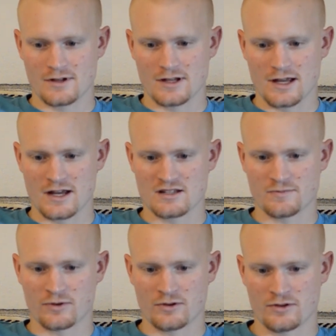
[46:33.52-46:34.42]
As
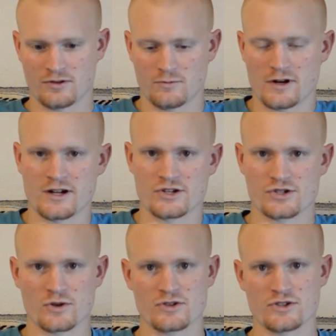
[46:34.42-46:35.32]
per why I
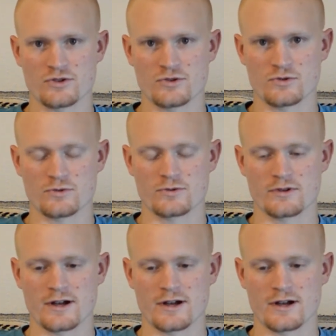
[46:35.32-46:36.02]
showed you